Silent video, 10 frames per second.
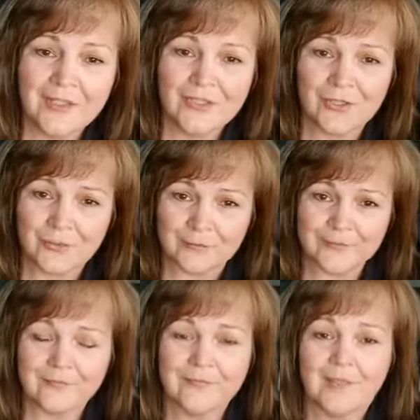So
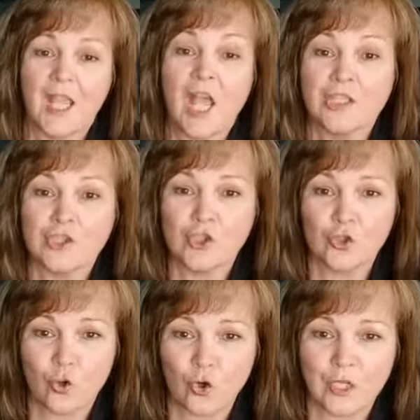
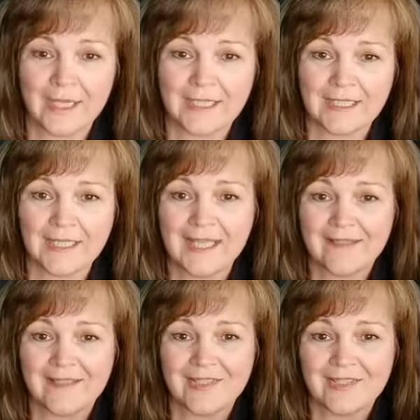join
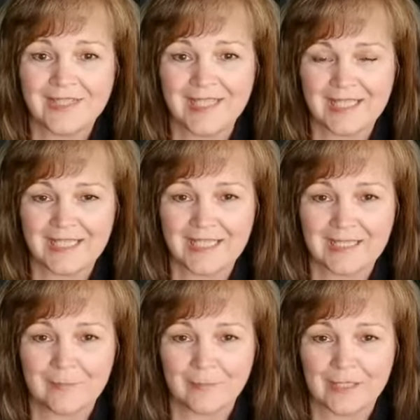this
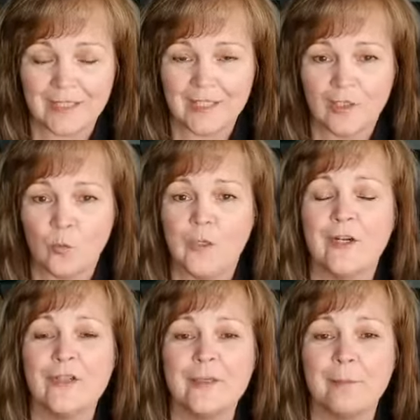team. We
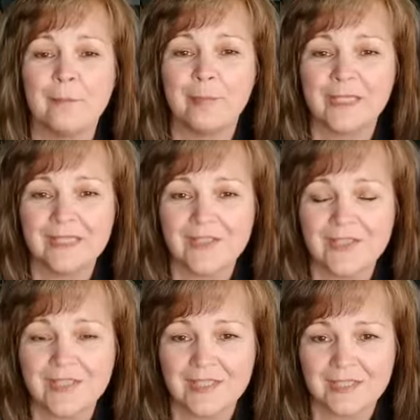are the
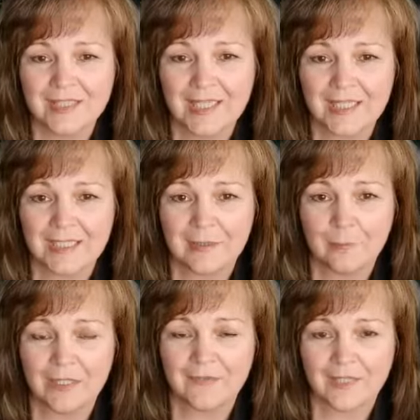biggest team
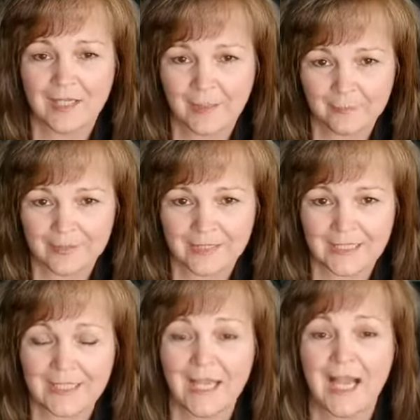in the
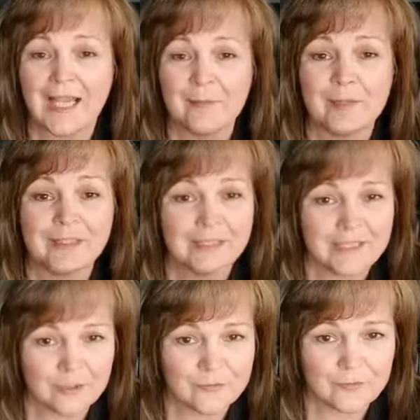company. I am a
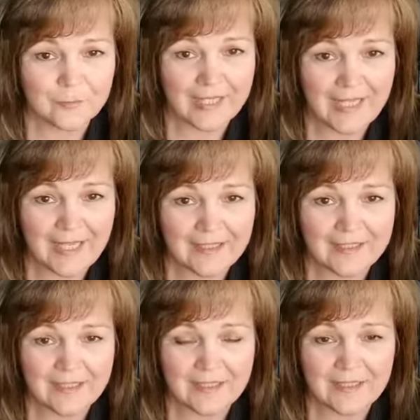leader from
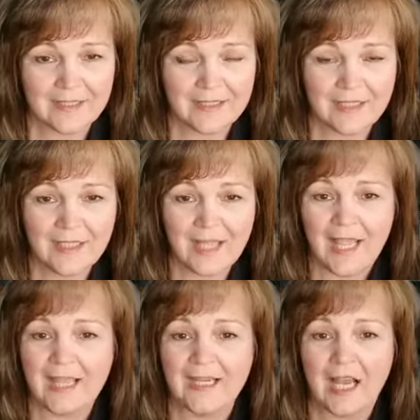Canada
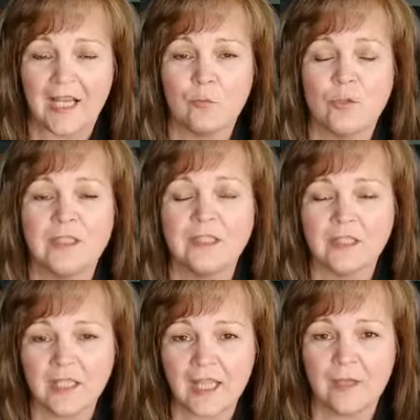and I would
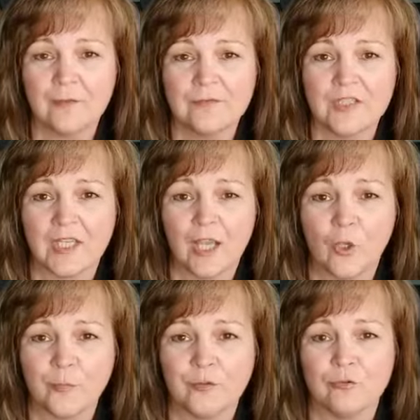love to
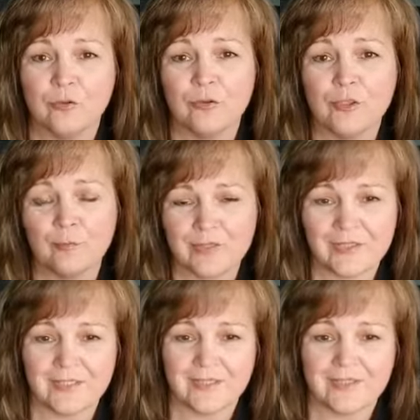help you grow your
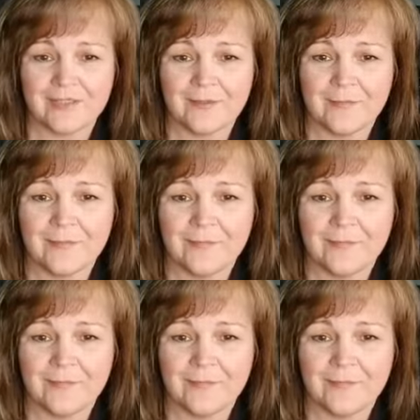business.